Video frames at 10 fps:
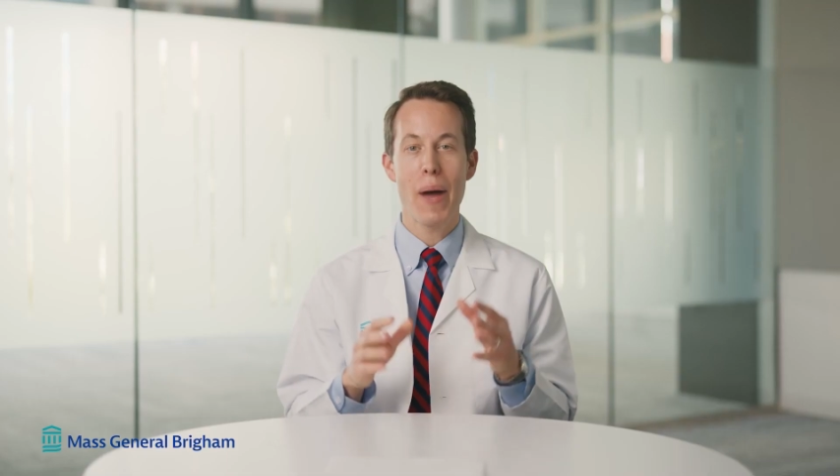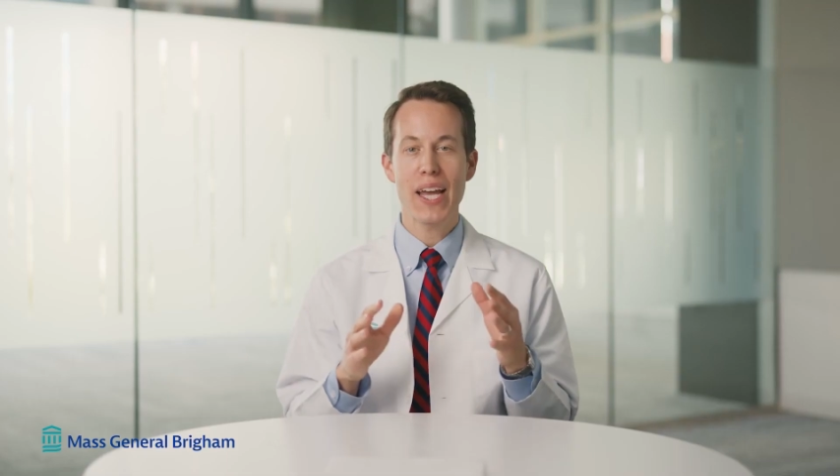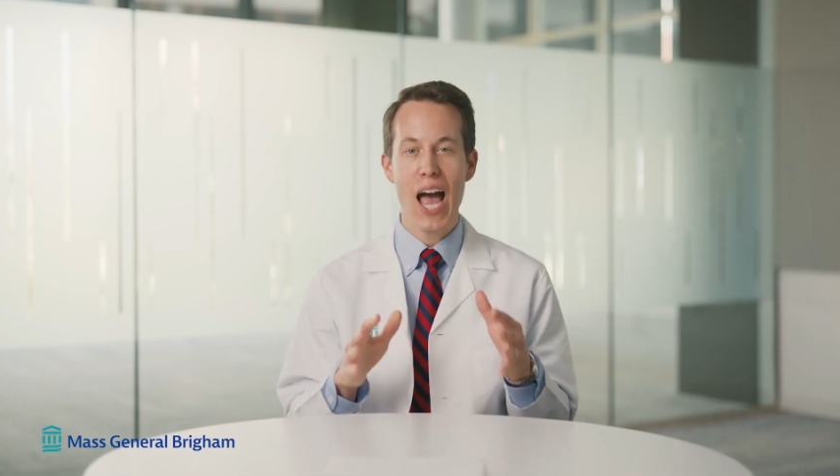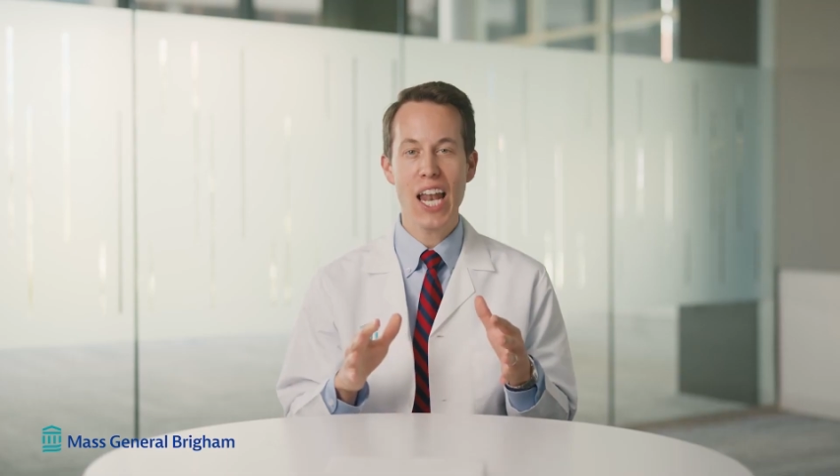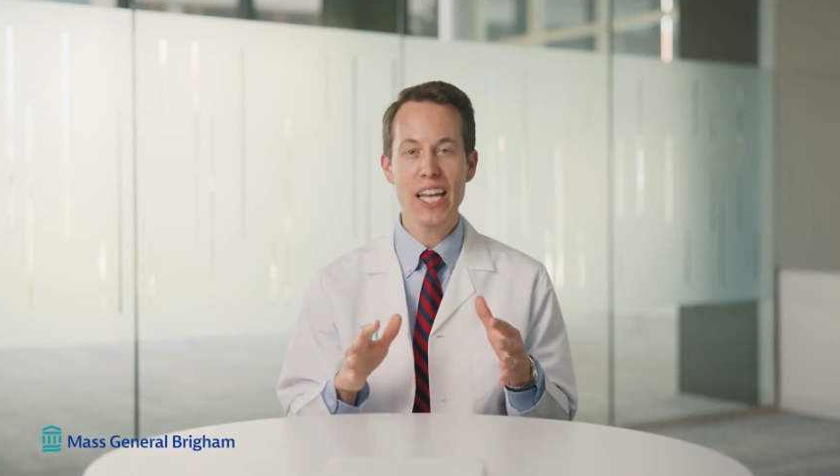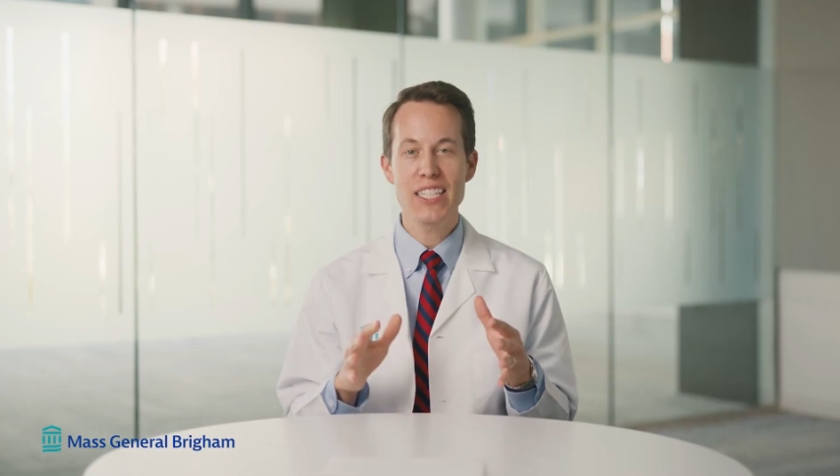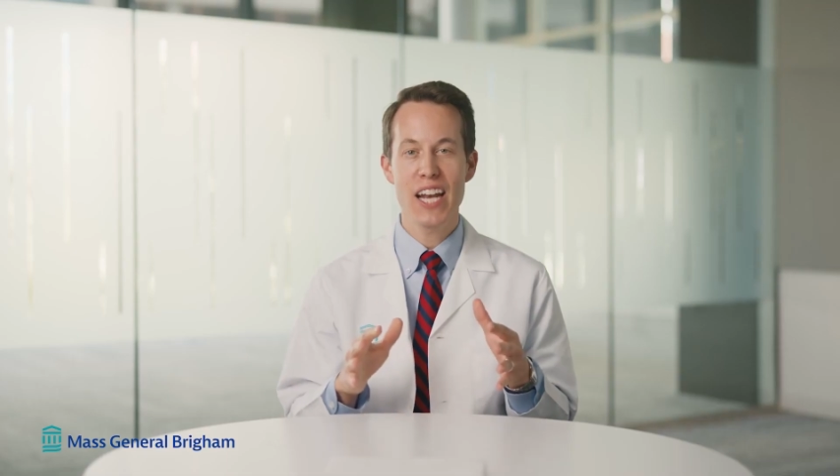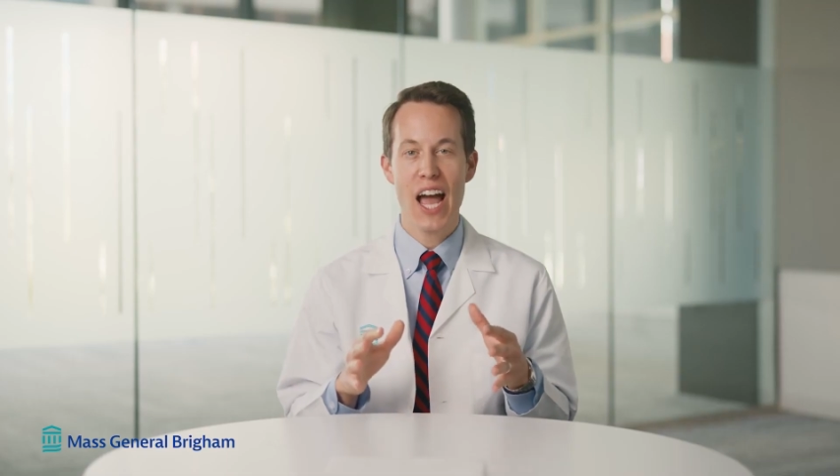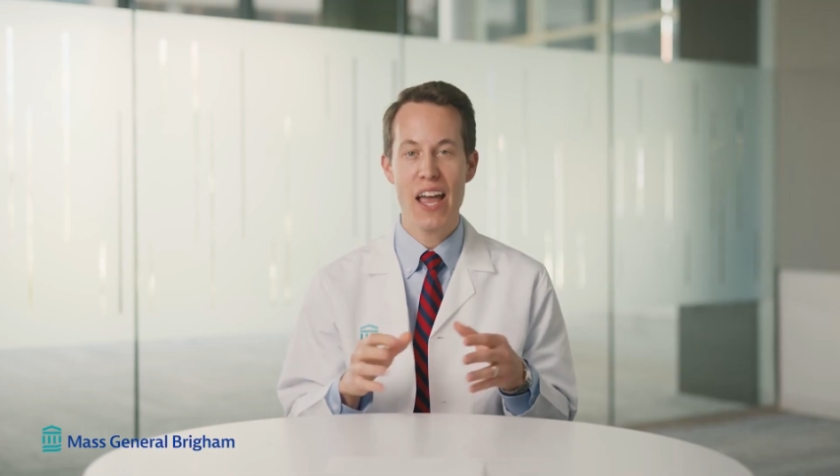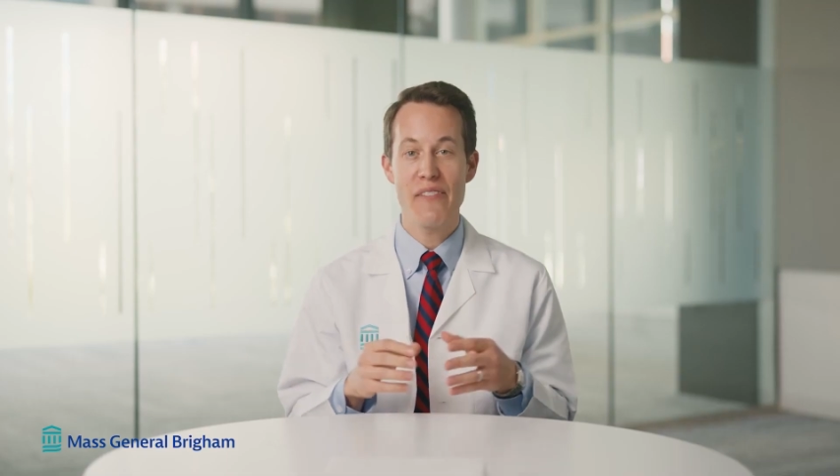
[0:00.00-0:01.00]
My colleagues
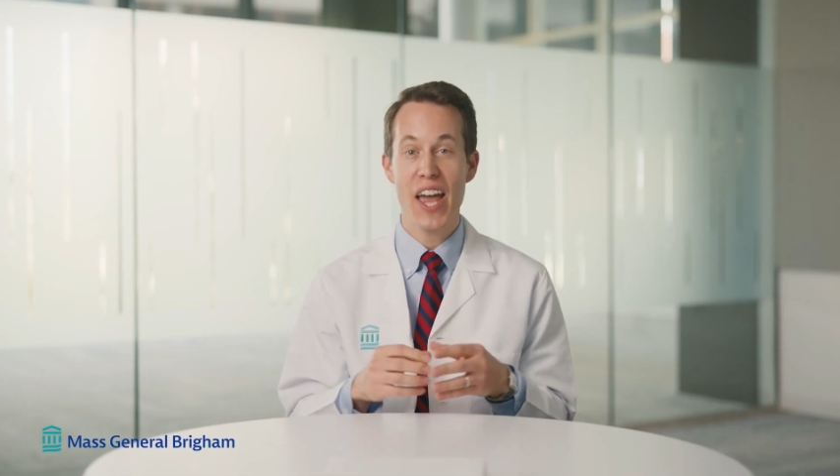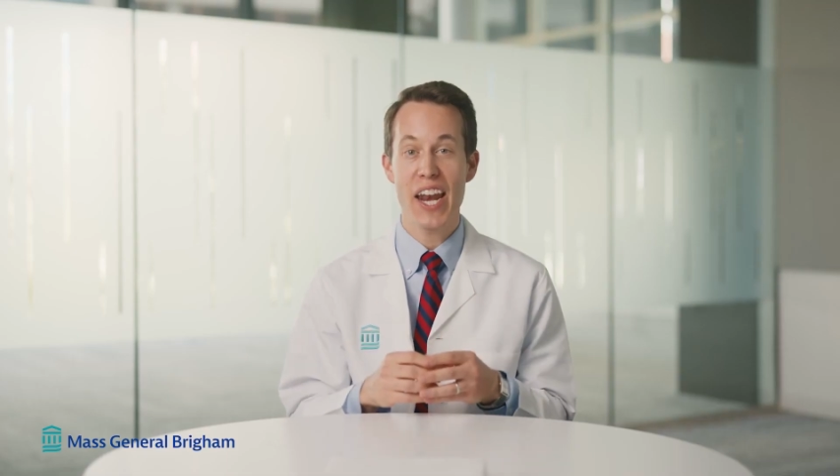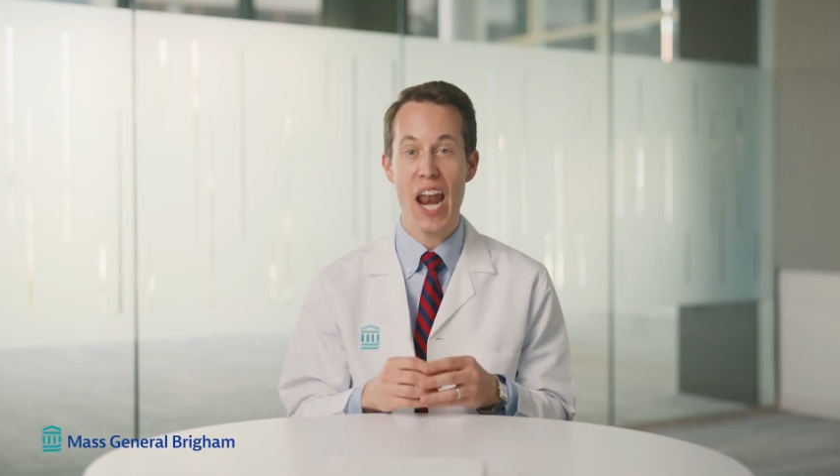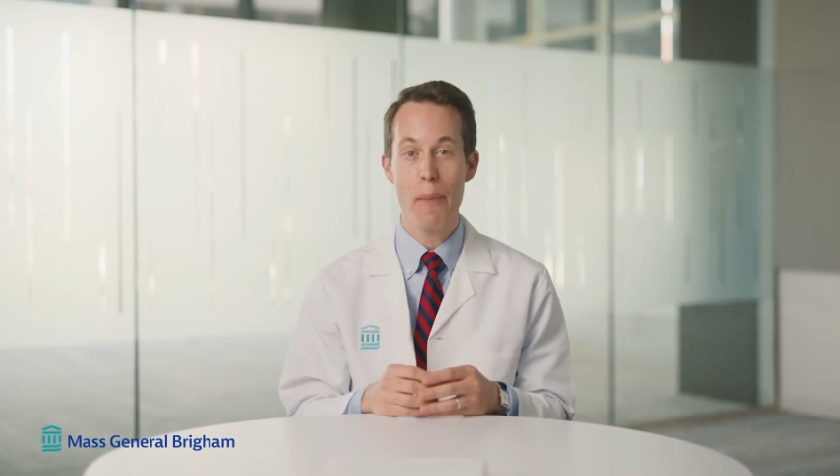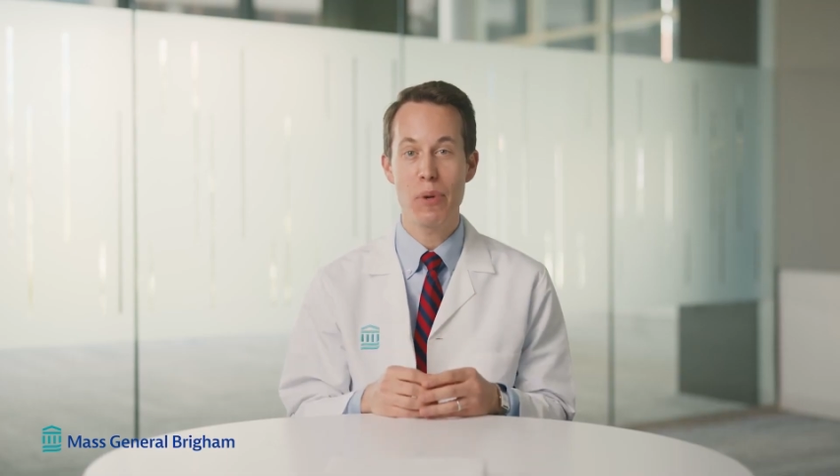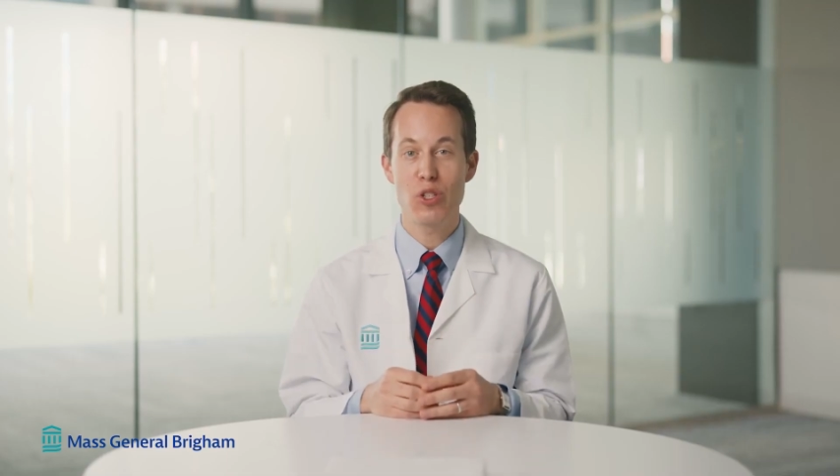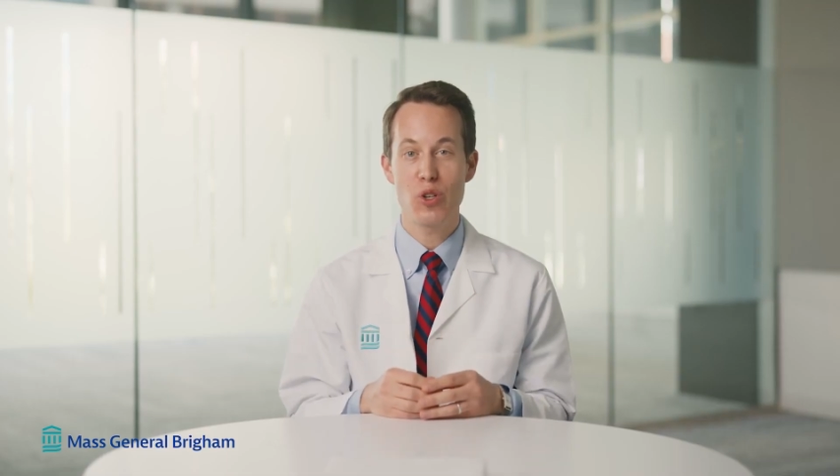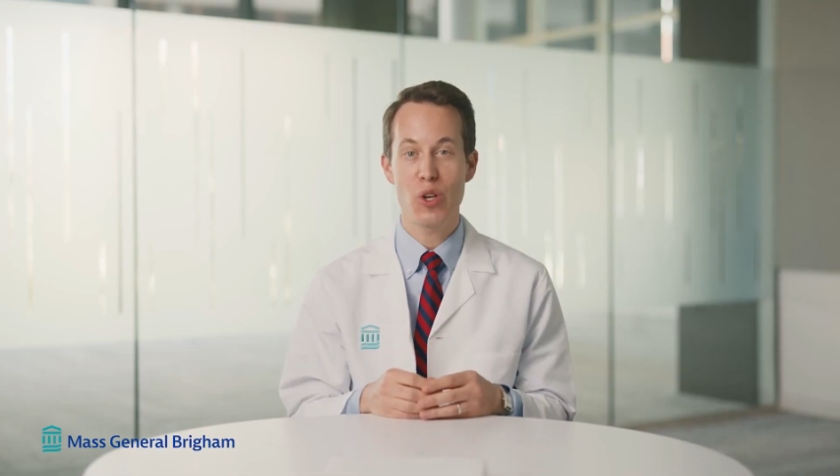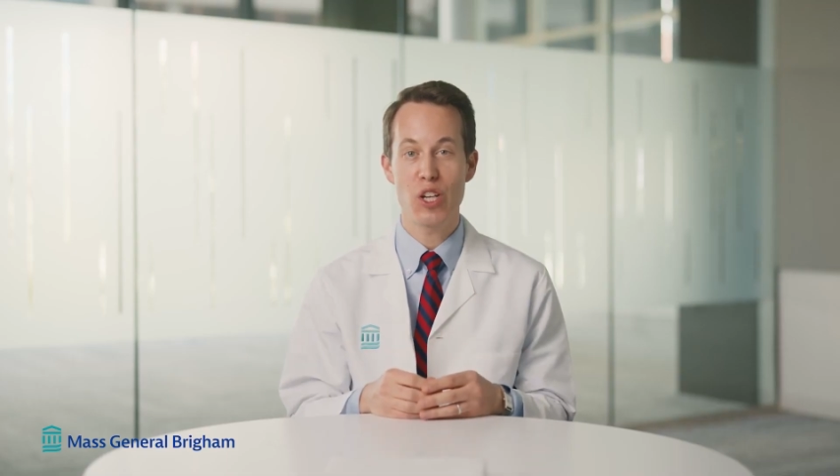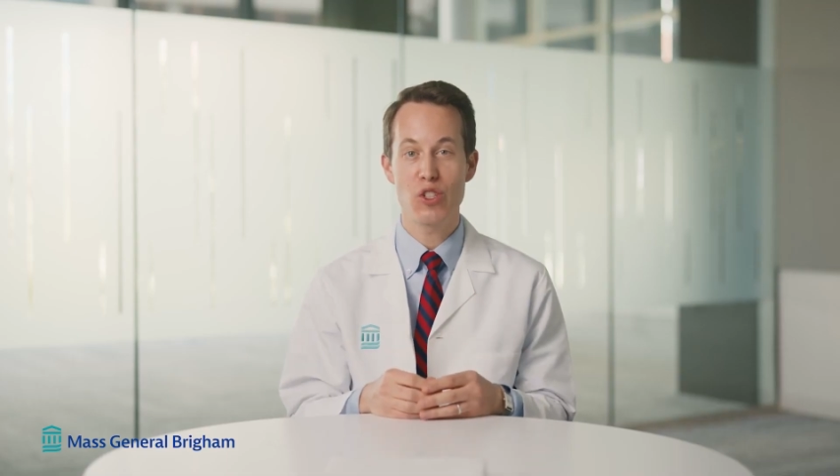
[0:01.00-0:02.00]
and I have had an
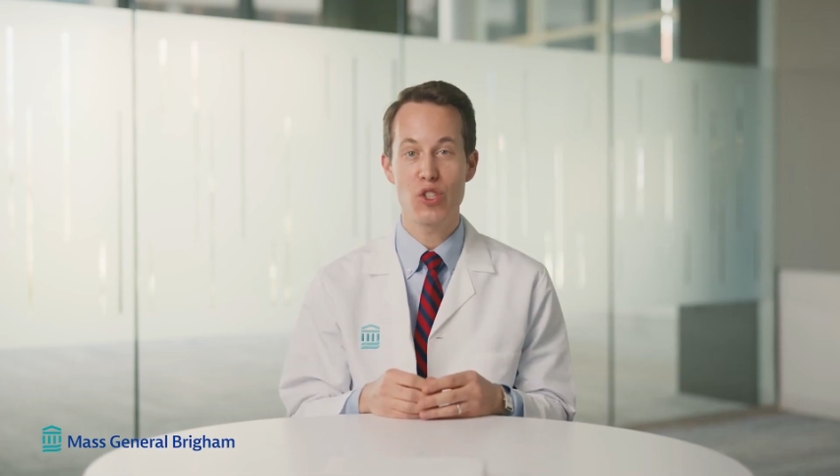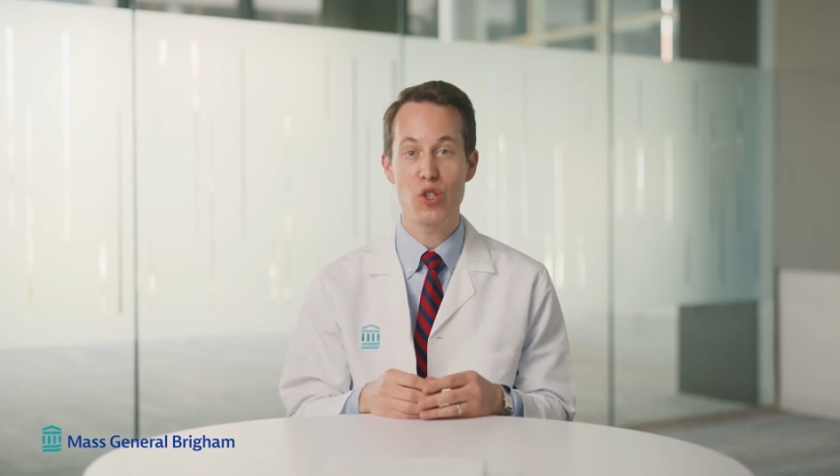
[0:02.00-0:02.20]
opportunity